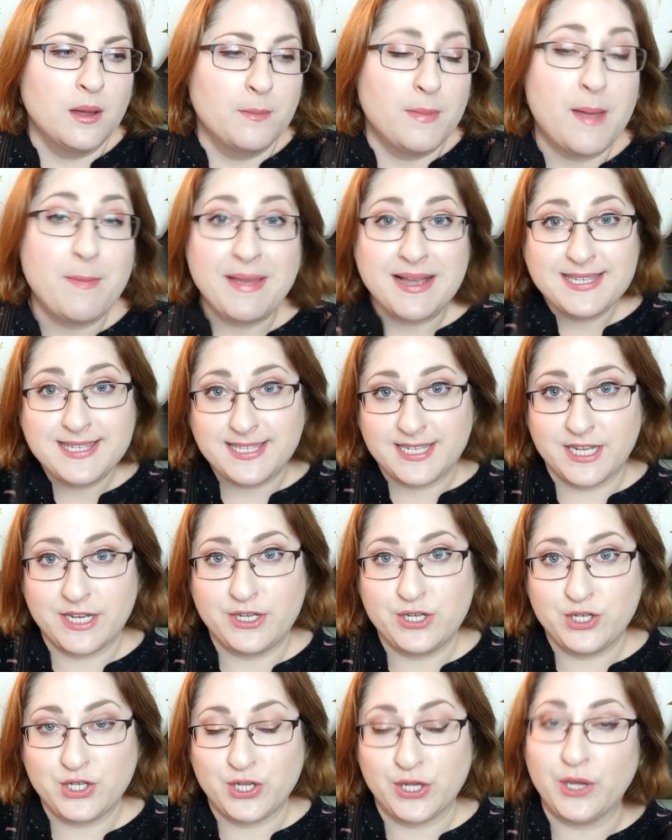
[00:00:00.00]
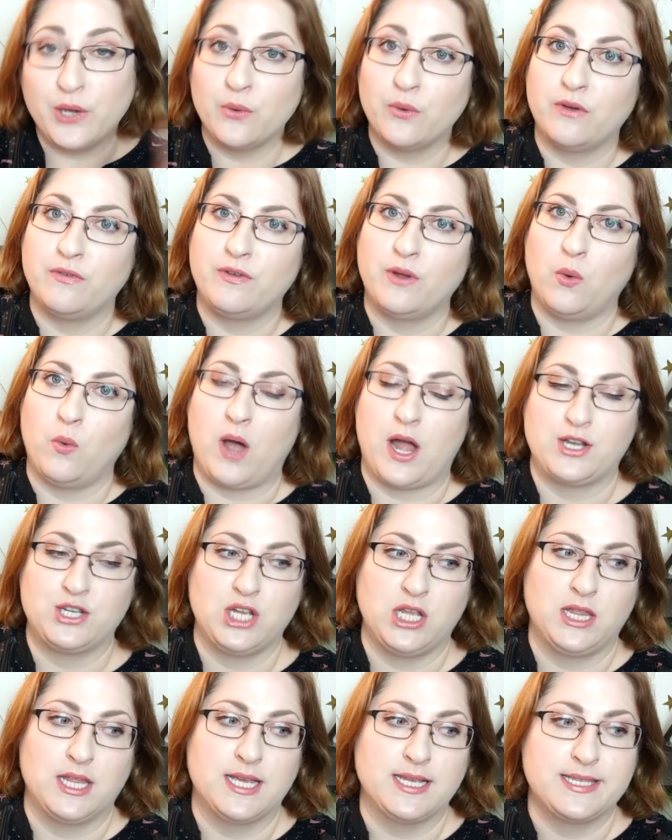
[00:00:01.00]
My message to you, if you're
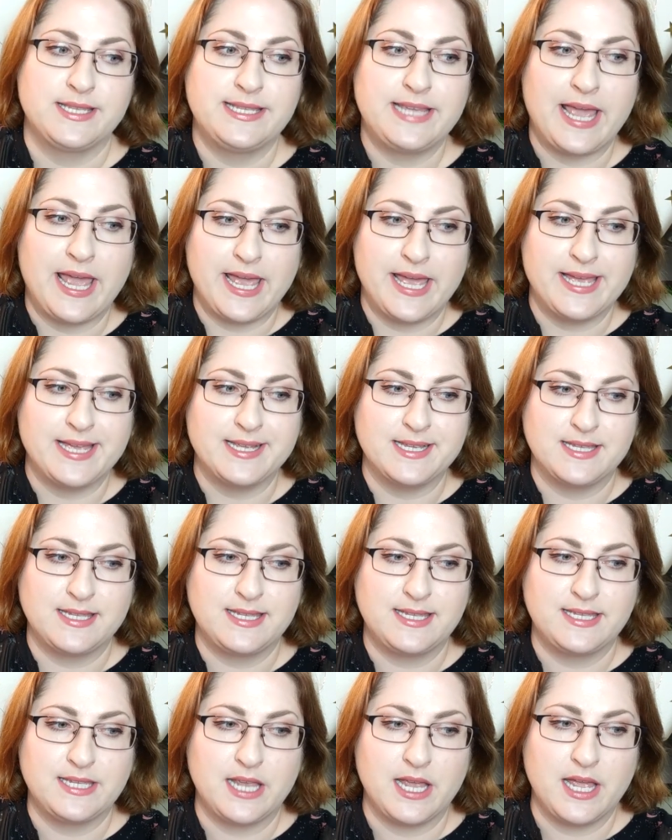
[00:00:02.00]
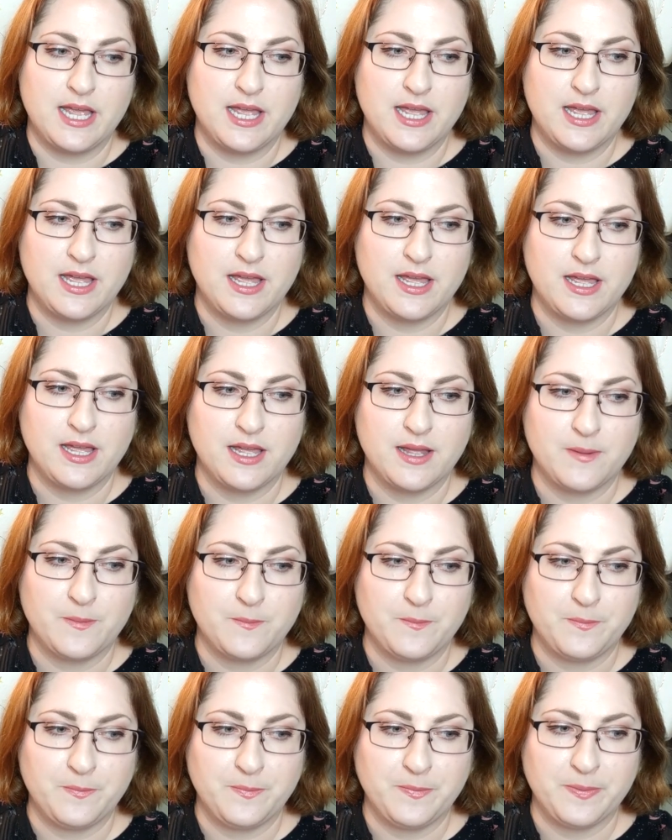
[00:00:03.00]
watching this, is
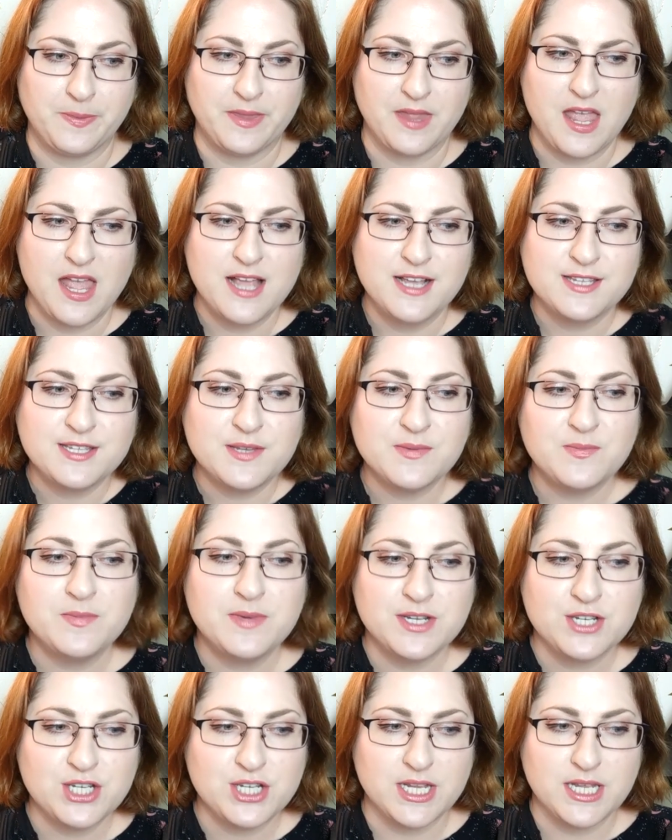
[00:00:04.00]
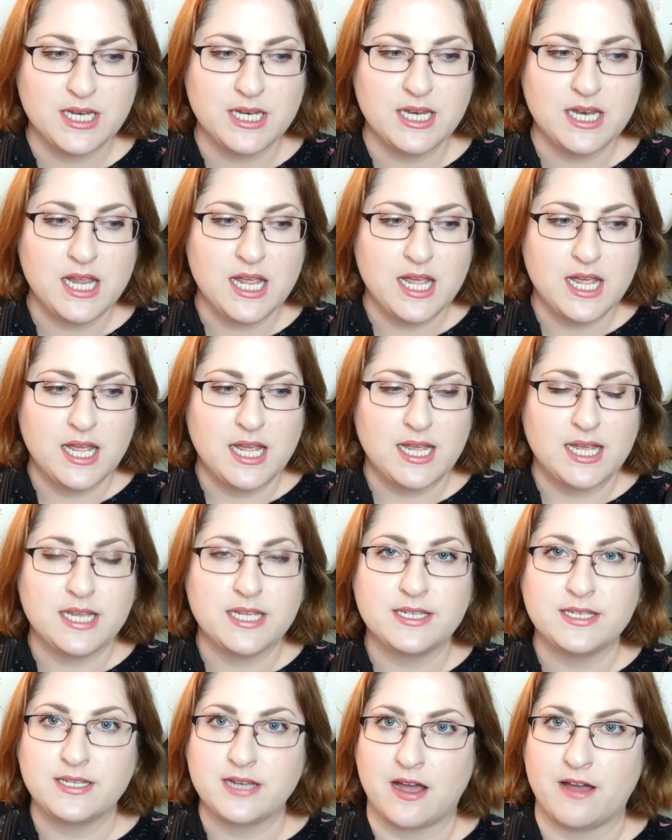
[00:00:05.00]
submission
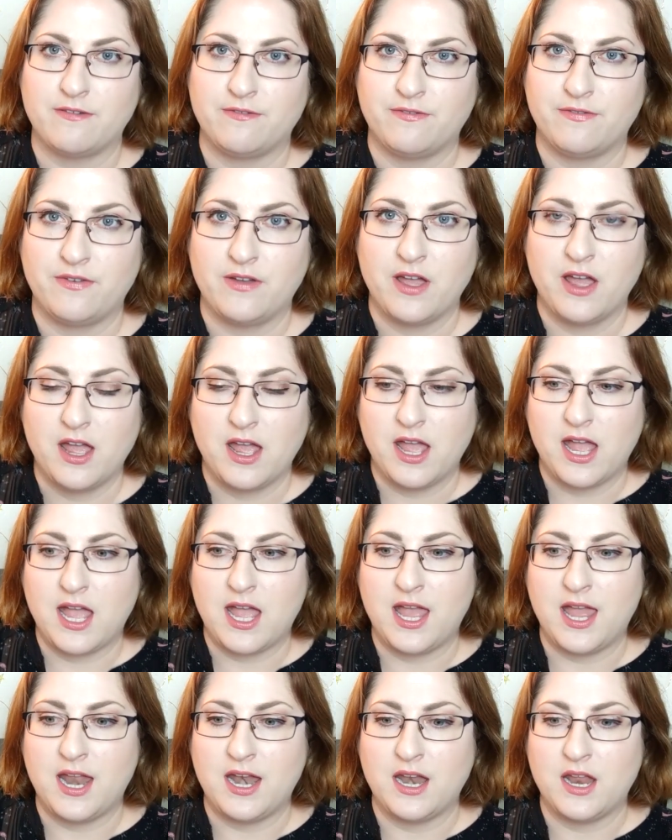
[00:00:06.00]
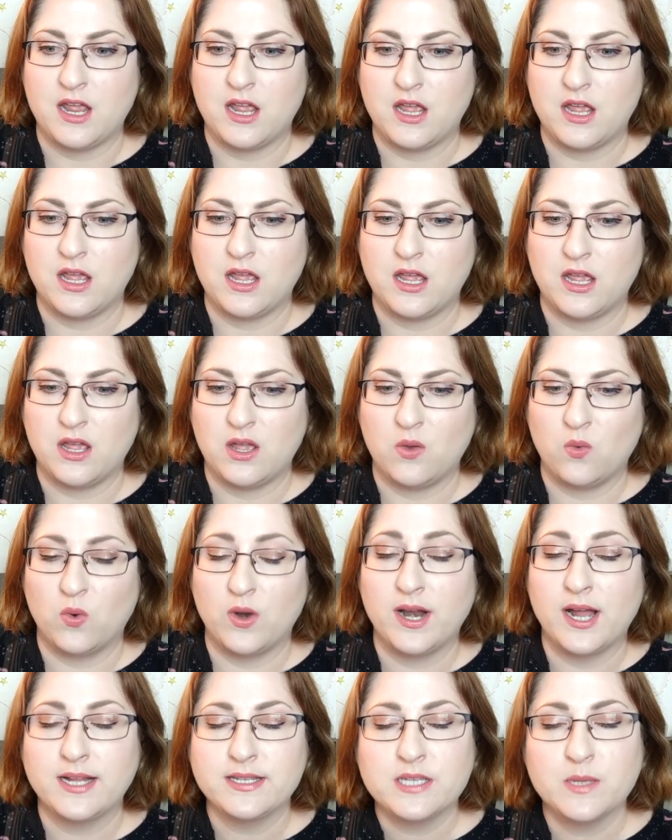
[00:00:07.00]
is tough, and
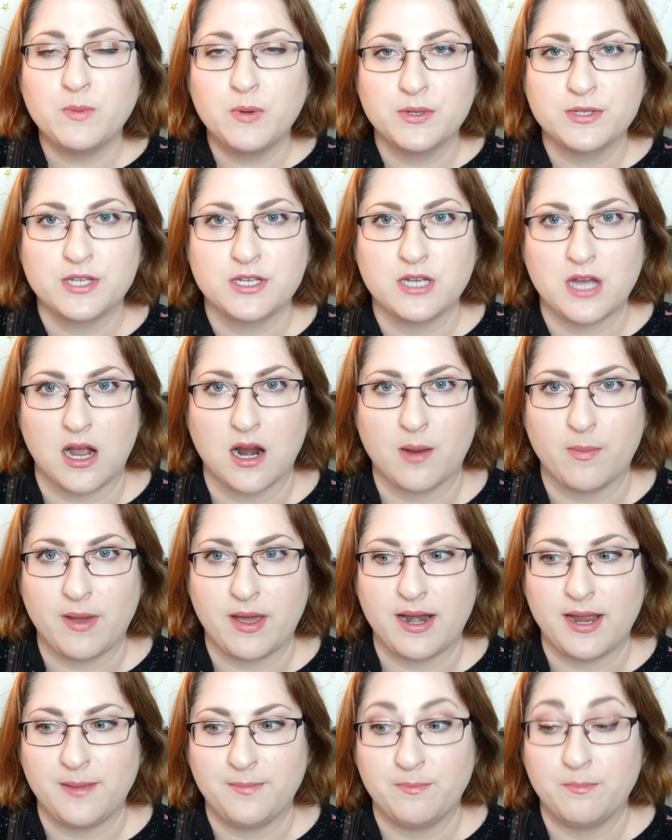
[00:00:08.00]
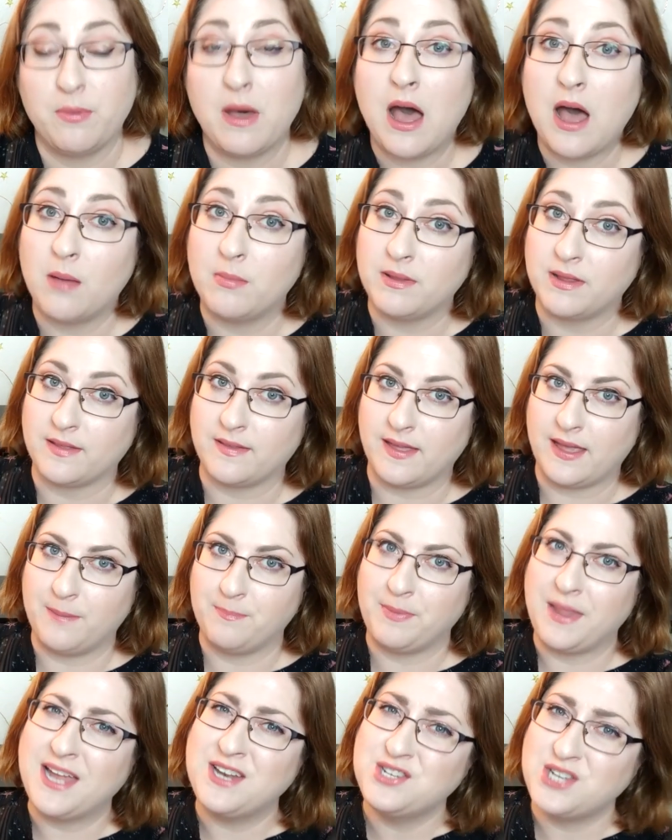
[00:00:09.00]
we're not supposed to talk about it
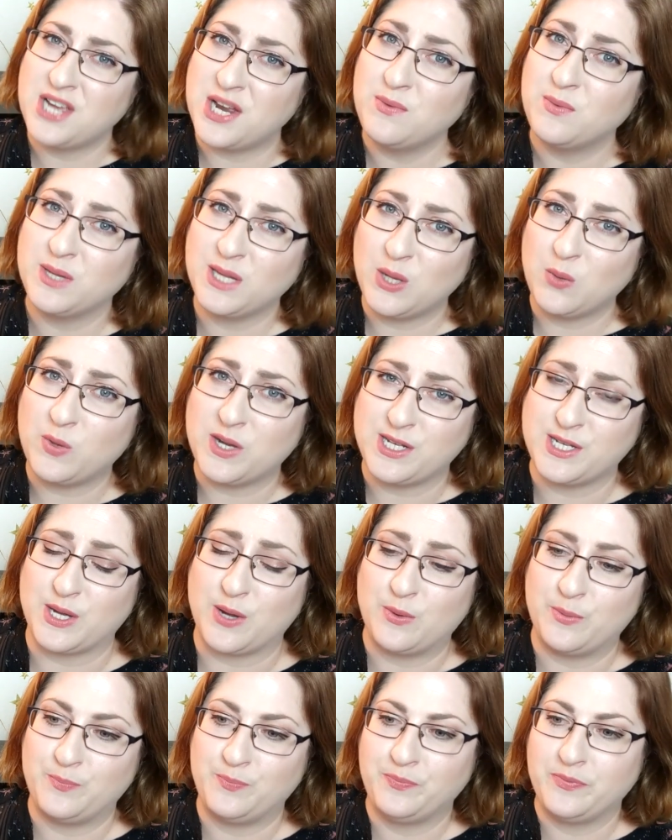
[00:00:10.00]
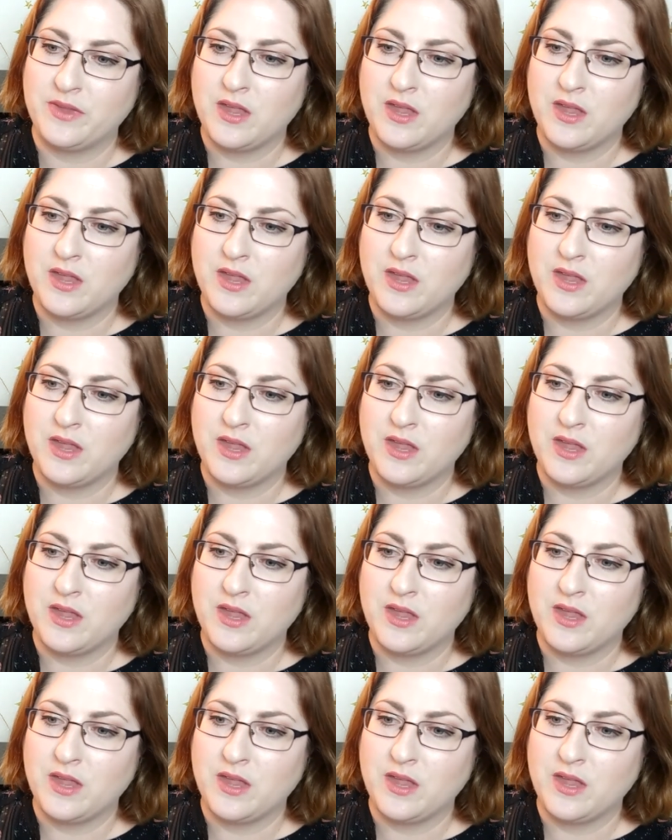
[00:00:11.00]
publicly, and generally we don't.